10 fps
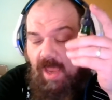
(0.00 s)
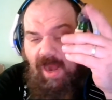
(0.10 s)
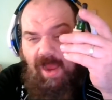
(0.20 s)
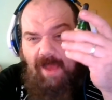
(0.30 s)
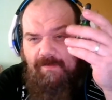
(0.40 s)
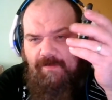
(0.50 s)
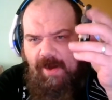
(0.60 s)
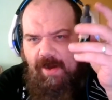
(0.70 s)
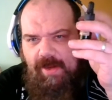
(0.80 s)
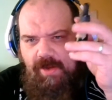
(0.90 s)
and I'm
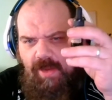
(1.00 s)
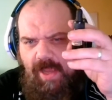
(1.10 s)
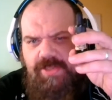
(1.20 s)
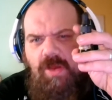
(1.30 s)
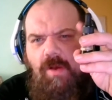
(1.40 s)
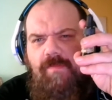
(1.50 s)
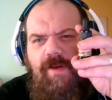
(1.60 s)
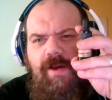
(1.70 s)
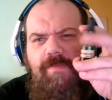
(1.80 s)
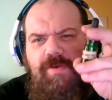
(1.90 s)
very, you guys know I'm
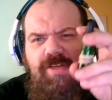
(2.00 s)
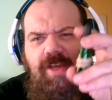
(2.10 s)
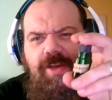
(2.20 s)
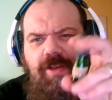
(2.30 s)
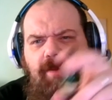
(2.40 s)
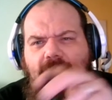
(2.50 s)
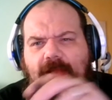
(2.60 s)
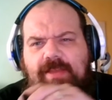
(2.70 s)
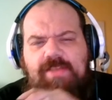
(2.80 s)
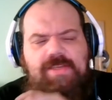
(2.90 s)
very particular
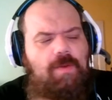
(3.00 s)
about these.